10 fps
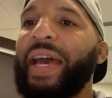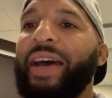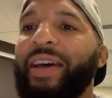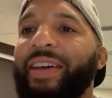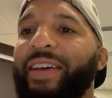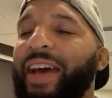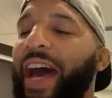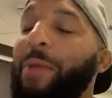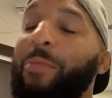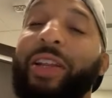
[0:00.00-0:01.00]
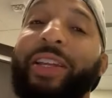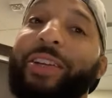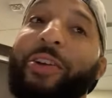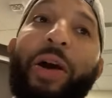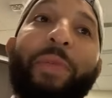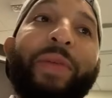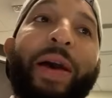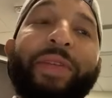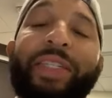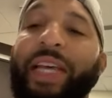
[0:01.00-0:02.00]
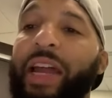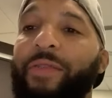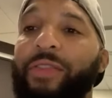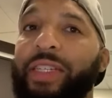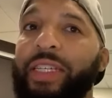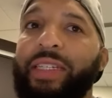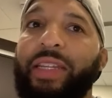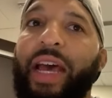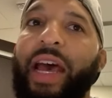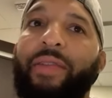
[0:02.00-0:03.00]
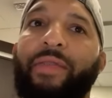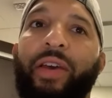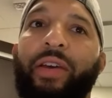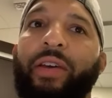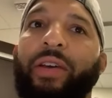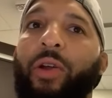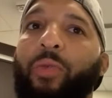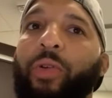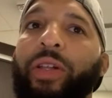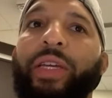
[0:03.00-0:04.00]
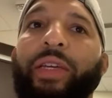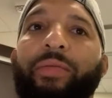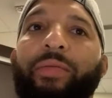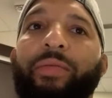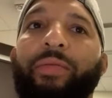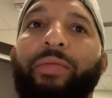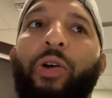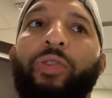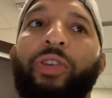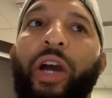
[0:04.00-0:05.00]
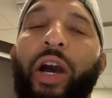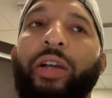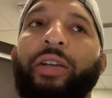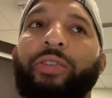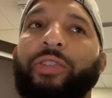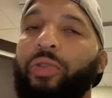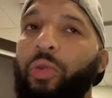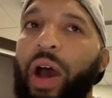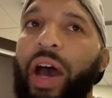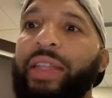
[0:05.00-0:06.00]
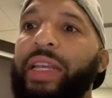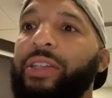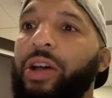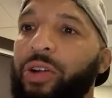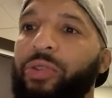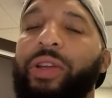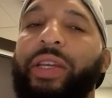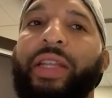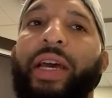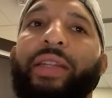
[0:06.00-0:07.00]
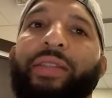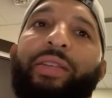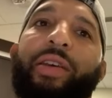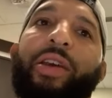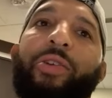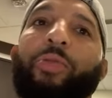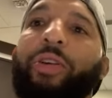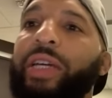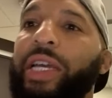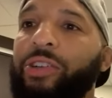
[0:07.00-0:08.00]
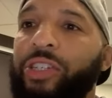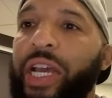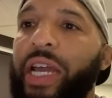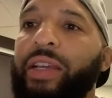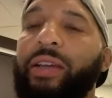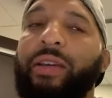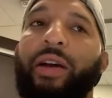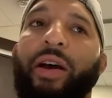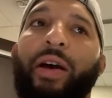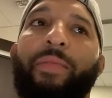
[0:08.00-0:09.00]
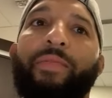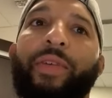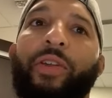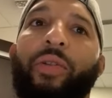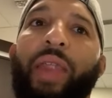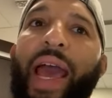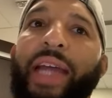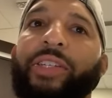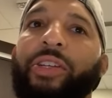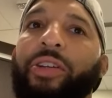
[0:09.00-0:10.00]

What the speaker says: Yeah, I'm ready to go. I'm excited for season. I have a really, you know, young squad that's hungry, that's really energetic. You know, last